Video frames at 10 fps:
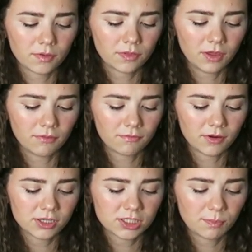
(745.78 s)
The
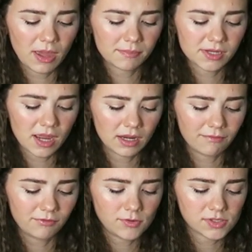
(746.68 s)
first peptide
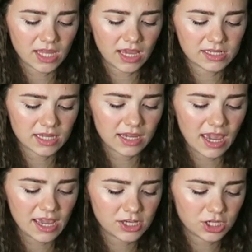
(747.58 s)
infused
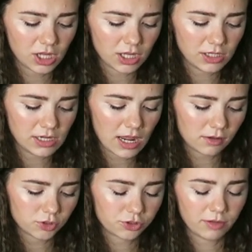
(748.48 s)
anti-aging
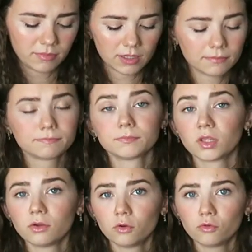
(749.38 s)
nail treatment.
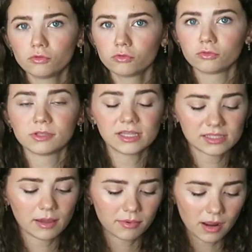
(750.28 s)
Ooh,
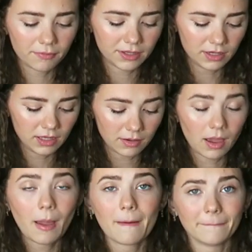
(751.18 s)
this I probably need.
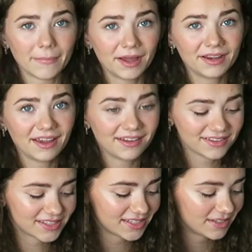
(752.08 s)
My
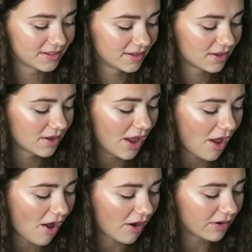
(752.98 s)
nails
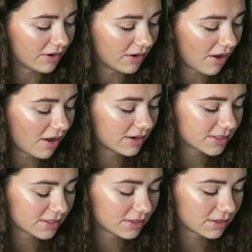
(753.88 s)
are
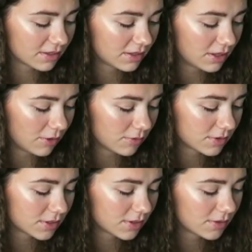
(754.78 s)
not
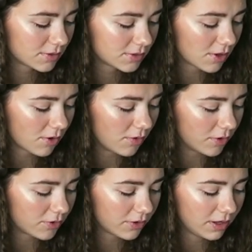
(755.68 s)
cute.
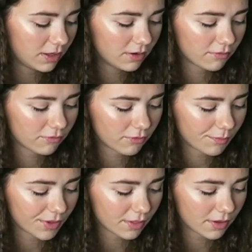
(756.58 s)
So green
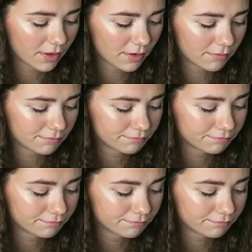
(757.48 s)
formula.